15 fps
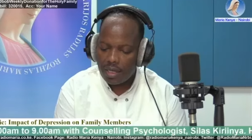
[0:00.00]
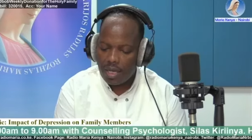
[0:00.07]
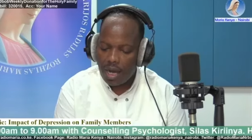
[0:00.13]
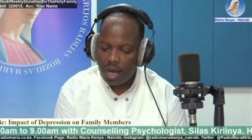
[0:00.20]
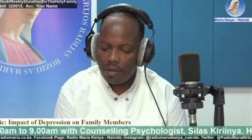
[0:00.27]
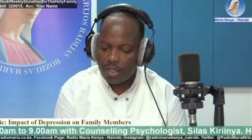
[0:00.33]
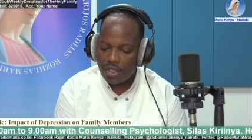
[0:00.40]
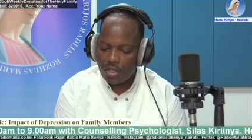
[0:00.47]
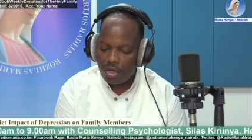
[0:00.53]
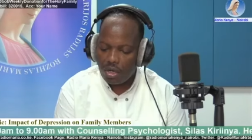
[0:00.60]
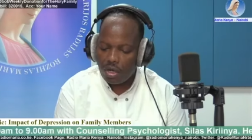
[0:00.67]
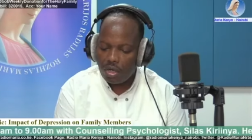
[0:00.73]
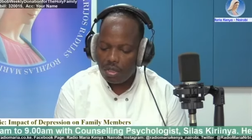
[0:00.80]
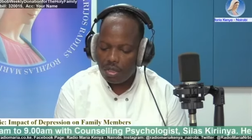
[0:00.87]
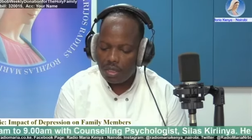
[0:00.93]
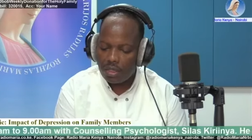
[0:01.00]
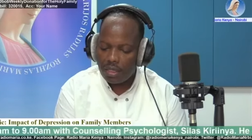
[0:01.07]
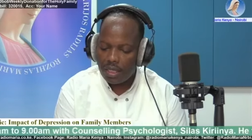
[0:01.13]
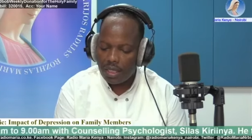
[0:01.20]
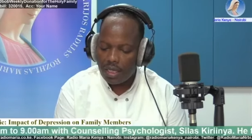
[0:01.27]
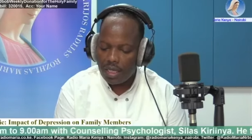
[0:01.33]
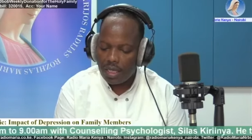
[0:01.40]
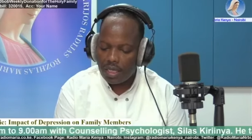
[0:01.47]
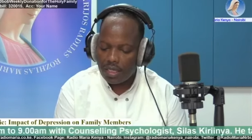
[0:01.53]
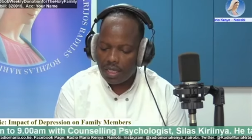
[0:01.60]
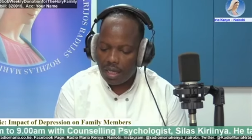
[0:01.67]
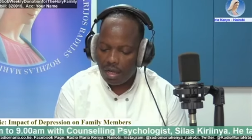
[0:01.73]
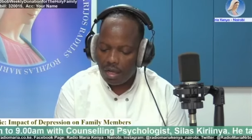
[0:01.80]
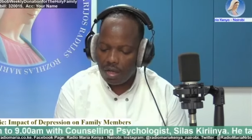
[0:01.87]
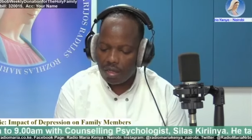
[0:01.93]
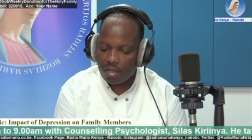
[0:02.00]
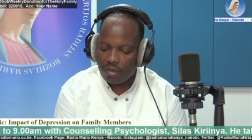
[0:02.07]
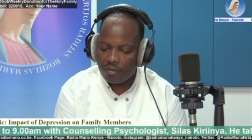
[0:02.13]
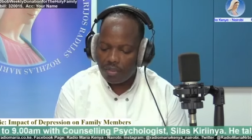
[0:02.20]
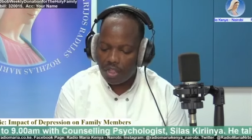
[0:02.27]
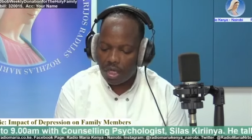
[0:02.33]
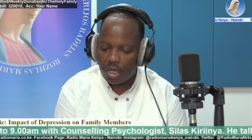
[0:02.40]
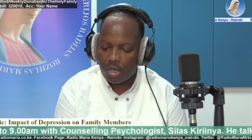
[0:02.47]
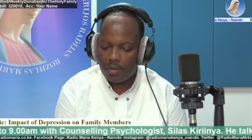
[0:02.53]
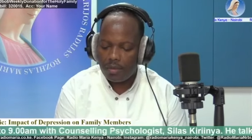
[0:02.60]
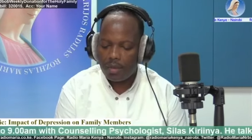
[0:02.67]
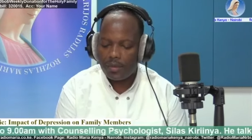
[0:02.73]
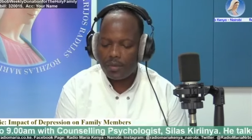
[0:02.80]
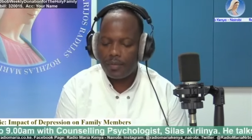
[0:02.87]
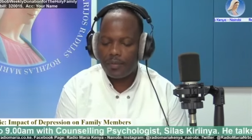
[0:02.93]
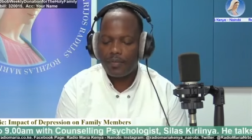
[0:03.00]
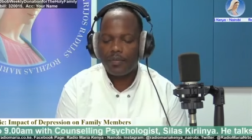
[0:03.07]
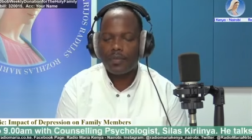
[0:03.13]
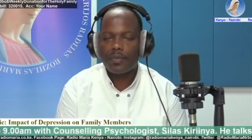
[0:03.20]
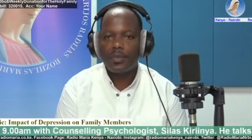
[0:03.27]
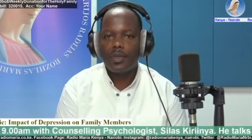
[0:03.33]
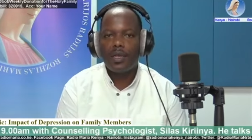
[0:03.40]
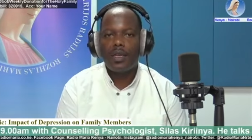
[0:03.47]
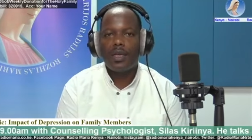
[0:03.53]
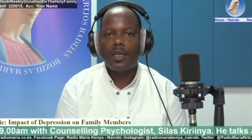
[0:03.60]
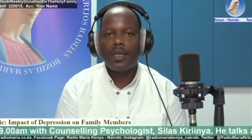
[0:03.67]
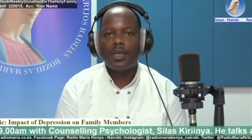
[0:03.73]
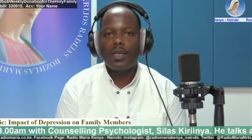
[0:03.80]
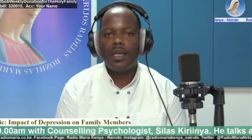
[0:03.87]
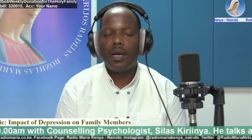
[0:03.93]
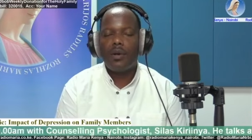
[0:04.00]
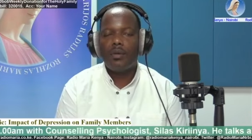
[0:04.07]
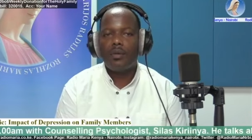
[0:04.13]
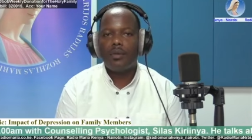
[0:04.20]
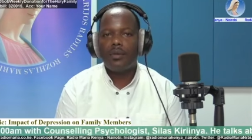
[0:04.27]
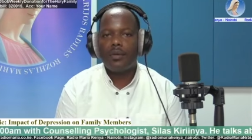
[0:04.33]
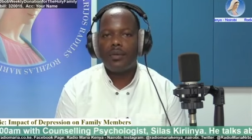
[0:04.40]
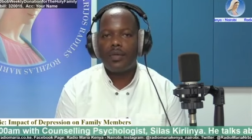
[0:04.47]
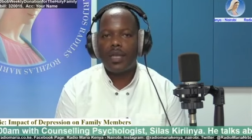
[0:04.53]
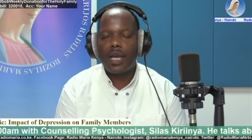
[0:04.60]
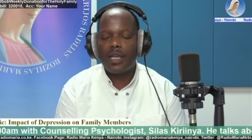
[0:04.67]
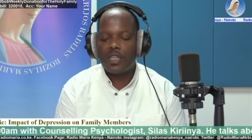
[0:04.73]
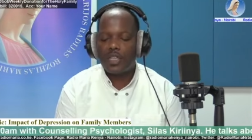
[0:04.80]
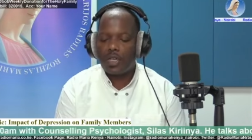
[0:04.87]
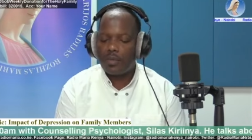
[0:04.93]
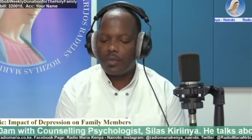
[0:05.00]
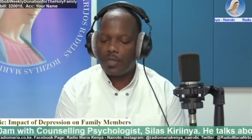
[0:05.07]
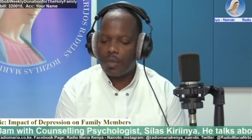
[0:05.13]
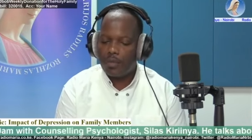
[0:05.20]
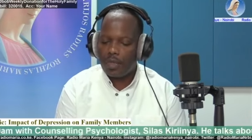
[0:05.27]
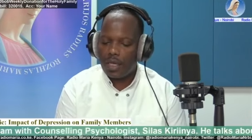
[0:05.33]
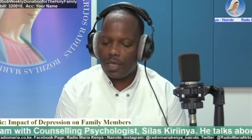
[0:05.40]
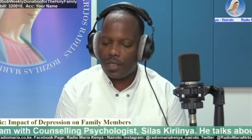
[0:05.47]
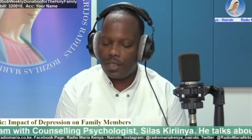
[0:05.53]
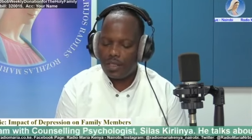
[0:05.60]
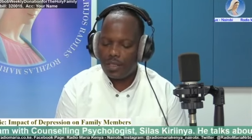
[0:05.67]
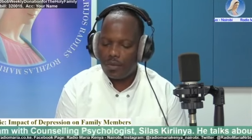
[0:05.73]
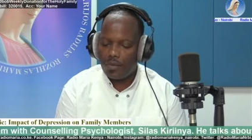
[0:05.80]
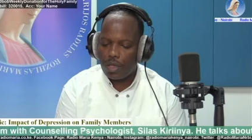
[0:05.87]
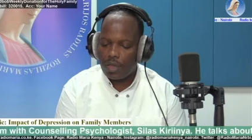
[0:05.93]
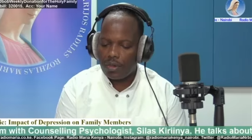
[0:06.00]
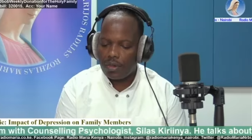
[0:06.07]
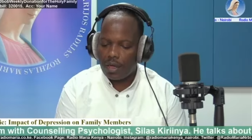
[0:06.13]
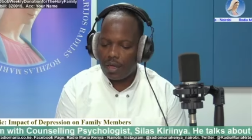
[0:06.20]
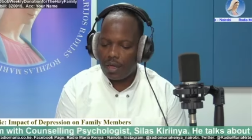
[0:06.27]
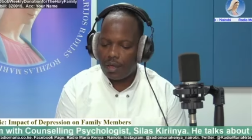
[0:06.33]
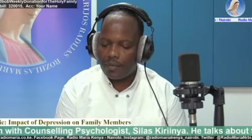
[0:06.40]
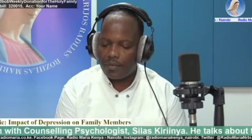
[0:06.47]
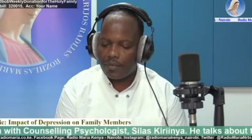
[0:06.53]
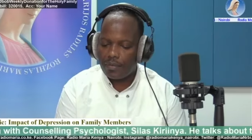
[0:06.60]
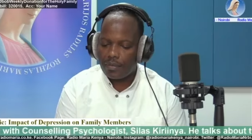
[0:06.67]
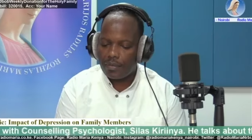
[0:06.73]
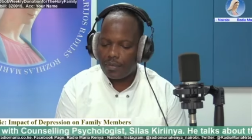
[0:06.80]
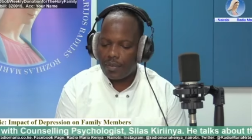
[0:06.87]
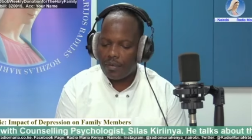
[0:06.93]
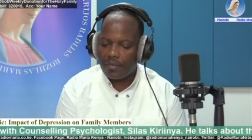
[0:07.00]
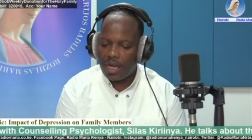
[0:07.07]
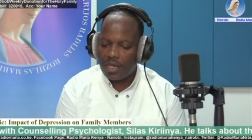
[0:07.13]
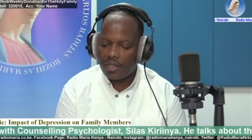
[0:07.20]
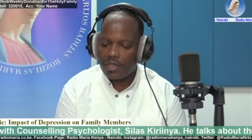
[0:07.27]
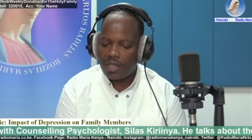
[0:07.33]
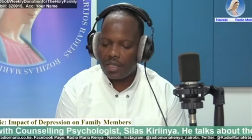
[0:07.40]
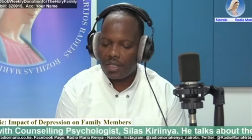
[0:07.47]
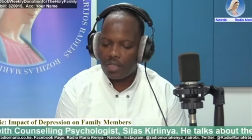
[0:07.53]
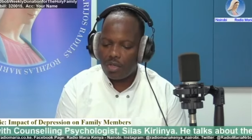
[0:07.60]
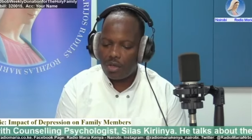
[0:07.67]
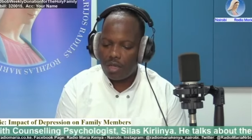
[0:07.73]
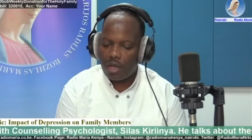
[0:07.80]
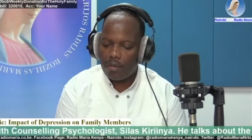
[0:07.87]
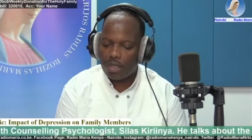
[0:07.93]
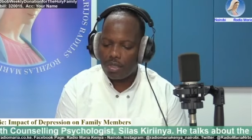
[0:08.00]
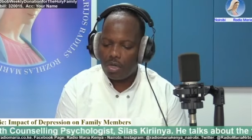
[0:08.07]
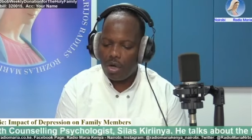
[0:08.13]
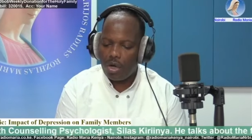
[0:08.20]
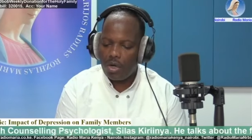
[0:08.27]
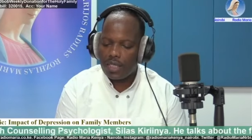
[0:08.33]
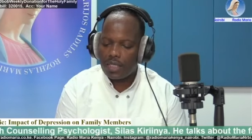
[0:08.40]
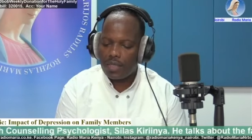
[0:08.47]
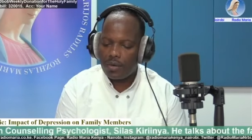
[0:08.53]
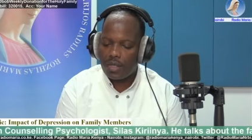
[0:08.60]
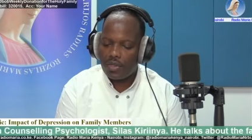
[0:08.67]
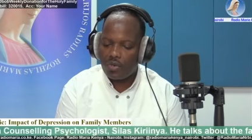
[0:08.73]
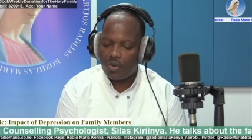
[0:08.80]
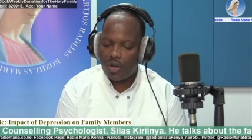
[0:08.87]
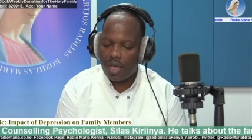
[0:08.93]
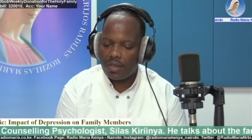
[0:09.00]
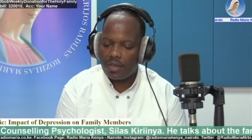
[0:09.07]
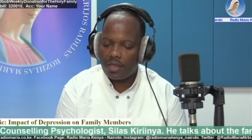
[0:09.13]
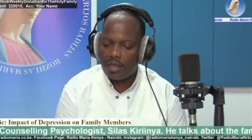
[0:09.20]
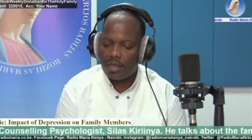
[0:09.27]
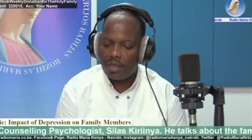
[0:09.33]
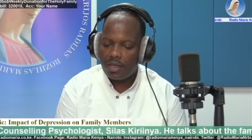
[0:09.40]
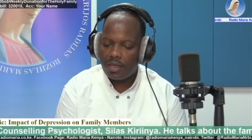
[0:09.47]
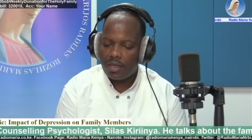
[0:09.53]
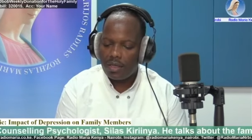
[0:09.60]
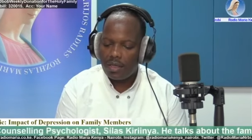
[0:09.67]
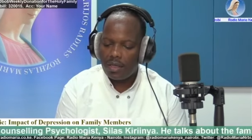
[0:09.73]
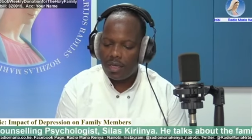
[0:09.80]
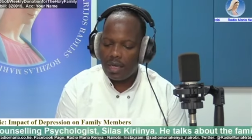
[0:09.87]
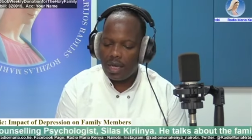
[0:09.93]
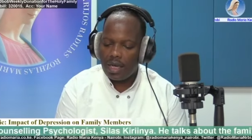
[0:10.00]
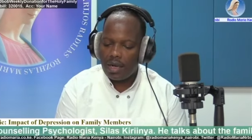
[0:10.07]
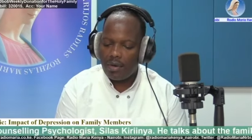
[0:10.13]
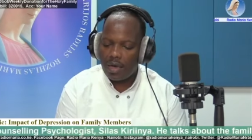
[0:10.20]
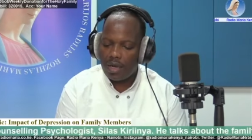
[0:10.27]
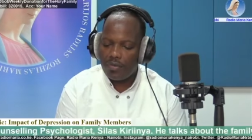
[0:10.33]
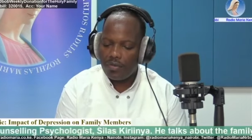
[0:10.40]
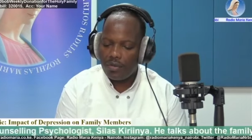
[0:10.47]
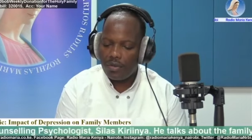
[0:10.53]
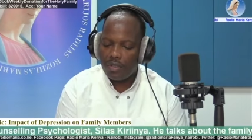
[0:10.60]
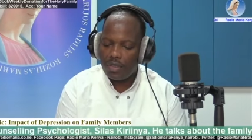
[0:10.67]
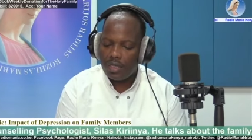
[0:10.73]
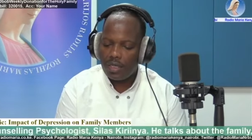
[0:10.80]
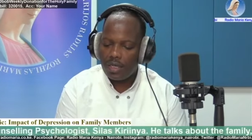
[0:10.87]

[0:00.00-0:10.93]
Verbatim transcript: our stronghold is the God of Jacob. Now, that scripture begins with um, a verse that is talking about God is our strength and our refuge,